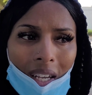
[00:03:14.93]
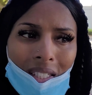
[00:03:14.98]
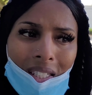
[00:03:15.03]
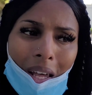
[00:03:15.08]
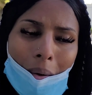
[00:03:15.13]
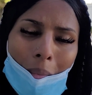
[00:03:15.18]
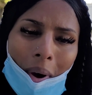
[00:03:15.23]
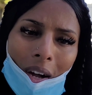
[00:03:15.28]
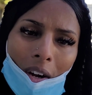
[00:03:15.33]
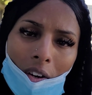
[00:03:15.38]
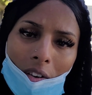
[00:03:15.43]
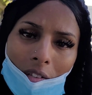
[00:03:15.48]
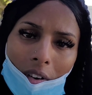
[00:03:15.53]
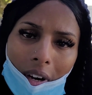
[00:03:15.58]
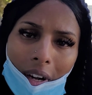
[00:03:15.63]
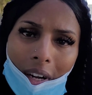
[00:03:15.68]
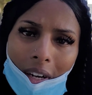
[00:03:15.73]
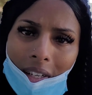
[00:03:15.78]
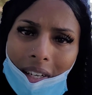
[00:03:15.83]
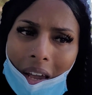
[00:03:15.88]
that's not my
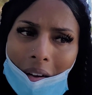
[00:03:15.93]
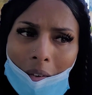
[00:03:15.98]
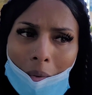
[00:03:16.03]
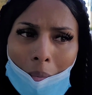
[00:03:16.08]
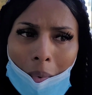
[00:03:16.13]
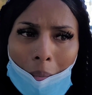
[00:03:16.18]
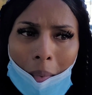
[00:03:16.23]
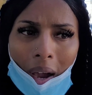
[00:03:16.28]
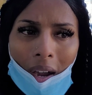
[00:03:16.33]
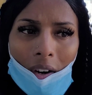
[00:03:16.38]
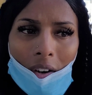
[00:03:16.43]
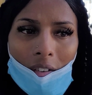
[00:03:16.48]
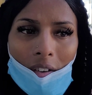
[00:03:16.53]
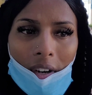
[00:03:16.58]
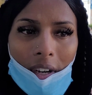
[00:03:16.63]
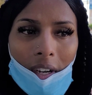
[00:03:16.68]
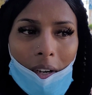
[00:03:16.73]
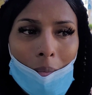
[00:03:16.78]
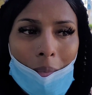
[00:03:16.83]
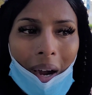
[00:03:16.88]
career. Never been my
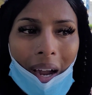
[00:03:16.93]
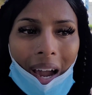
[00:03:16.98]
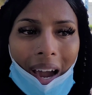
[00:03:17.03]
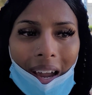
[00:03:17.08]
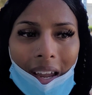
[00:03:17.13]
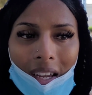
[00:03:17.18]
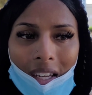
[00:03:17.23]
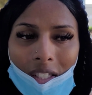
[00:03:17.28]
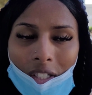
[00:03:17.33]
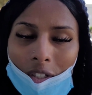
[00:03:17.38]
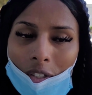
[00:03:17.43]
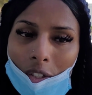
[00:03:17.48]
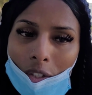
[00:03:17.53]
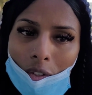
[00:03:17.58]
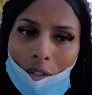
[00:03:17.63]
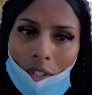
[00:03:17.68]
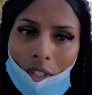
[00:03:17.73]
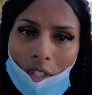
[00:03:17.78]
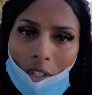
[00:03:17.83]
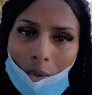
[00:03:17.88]
career. But I got
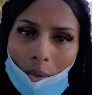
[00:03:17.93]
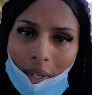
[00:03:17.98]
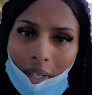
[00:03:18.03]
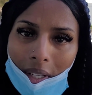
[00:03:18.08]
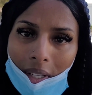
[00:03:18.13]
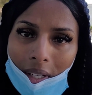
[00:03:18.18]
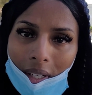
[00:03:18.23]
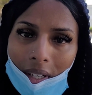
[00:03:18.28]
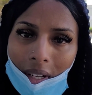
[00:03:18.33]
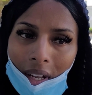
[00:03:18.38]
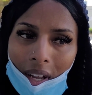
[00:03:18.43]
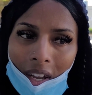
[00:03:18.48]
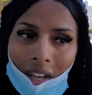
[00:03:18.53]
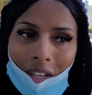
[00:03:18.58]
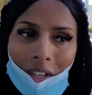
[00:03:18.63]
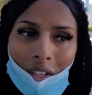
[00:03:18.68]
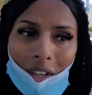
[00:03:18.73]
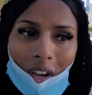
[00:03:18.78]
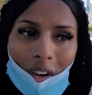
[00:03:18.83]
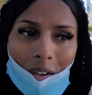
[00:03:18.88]
introduced to it.
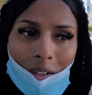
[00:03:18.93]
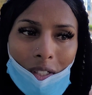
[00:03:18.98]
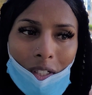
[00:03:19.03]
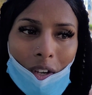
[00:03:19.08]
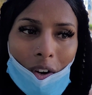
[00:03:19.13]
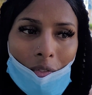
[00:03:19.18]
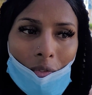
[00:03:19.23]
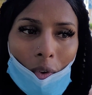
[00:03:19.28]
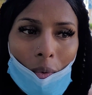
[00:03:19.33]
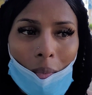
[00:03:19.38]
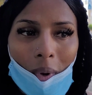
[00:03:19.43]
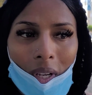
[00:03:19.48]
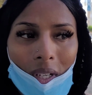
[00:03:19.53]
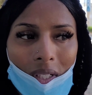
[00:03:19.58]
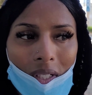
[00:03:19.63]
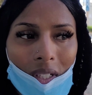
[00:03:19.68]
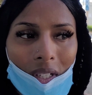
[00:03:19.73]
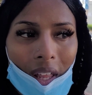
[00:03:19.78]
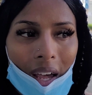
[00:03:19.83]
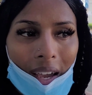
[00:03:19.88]
You know, so for
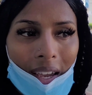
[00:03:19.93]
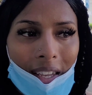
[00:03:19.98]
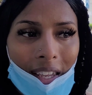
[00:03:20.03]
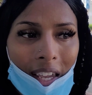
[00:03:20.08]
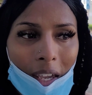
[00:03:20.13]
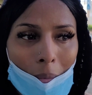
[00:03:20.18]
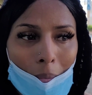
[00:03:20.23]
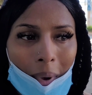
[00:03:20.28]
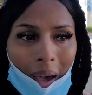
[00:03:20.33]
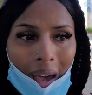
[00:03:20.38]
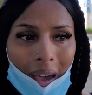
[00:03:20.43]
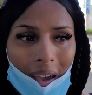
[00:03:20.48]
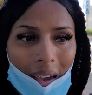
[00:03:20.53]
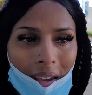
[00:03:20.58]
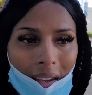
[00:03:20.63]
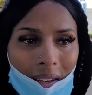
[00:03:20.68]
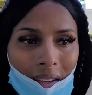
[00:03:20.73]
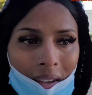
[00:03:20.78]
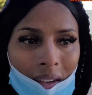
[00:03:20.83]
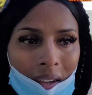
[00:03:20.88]
me to like get by.
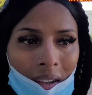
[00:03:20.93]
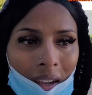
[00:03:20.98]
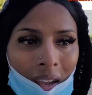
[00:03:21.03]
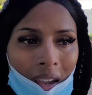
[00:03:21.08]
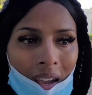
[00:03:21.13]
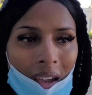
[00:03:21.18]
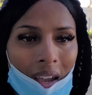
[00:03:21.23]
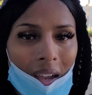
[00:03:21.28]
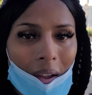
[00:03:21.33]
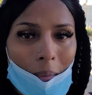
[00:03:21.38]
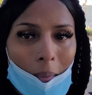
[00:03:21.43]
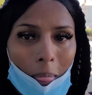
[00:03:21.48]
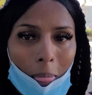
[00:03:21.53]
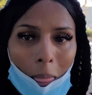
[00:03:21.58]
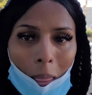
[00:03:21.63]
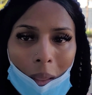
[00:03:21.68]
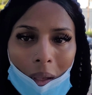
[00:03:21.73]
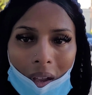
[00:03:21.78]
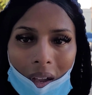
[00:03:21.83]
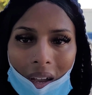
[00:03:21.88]
So what, I'm sorry. What'd
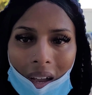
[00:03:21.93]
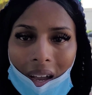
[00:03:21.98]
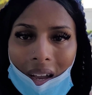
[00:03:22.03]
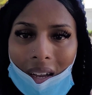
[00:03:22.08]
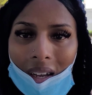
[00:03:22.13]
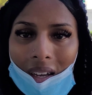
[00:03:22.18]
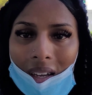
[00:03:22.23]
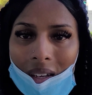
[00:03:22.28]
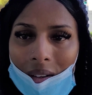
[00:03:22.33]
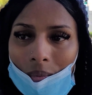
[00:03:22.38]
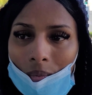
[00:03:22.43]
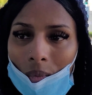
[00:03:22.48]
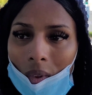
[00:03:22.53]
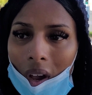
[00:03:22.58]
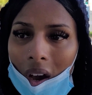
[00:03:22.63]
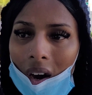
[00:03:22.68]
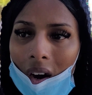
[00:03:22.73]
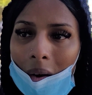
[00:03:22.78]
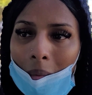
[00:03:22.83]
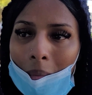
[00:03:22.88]
you say your career was?
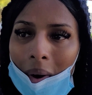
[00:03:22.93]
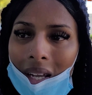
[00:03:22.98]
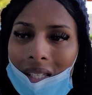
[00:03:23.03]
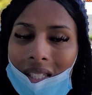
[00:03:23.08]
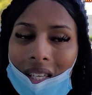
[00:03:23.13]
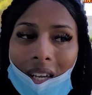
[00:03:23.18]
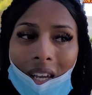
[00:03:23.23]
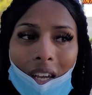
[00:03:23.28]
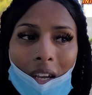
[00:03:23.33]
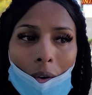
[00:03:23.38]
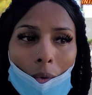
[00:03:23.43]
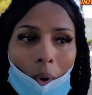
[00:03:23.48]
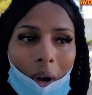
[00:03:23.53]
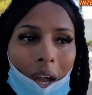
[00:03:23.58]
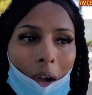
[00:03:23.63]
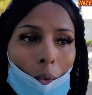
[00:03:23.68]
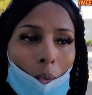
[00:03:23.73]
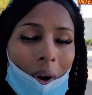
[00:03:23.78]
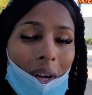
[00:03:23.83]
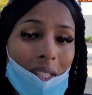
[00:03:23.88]
Um, I said
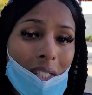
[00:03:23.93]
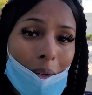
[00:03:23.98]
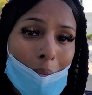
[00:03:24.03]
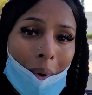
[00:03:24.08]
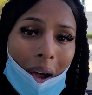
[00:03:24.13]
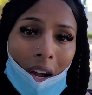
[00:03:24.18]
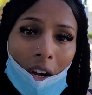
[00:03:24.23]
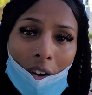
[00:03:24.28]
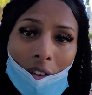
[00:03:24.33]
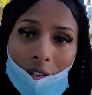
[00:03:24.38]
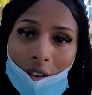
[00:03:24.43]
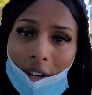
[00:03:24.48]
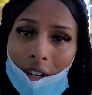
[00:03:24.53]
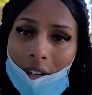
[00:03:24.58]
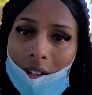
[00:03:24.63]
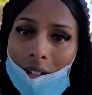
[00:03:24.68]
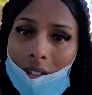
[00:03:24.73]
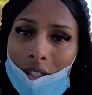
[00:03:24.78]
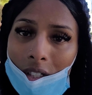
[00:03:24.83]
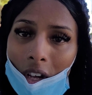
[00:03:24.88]
it wasn't my
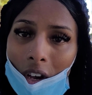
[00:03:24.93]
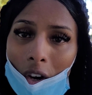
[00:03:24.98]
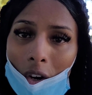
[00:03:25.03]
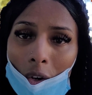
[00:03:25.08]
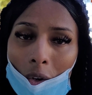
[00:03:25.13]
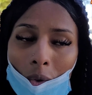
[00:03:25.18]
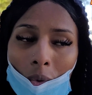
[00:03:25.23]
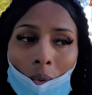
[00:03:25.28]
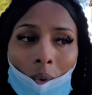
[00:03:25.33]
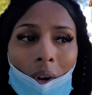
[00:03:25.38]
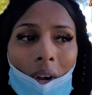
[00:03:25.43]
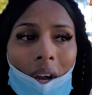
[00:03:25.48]
career. So,